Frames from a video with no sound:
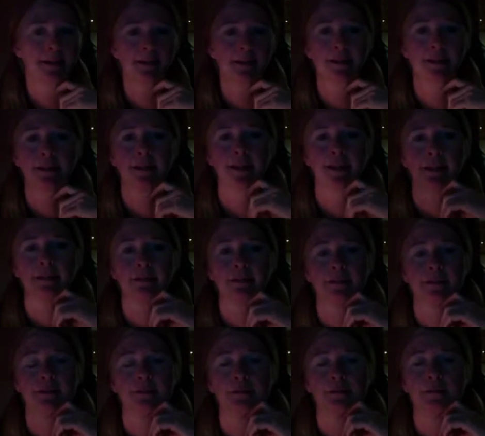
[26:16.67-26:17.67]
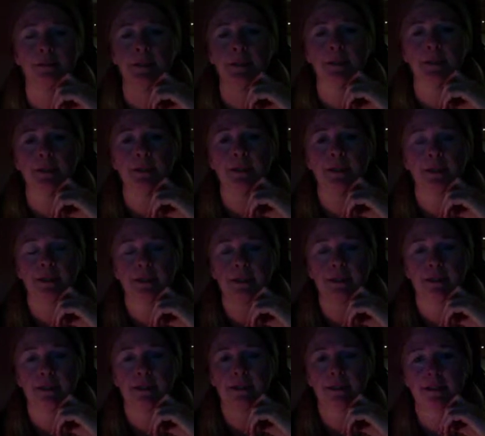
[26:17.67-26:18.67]
link, so
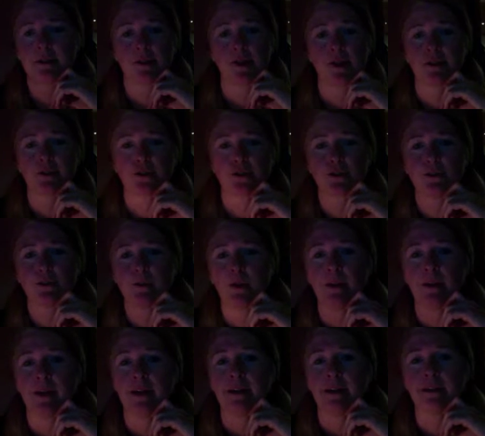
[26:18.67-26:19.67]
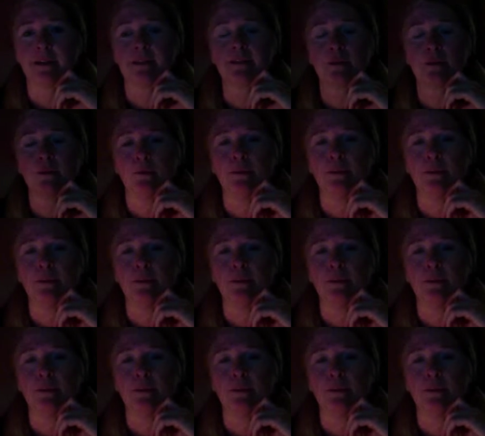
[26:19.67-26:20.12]
it's not searchable, and it's only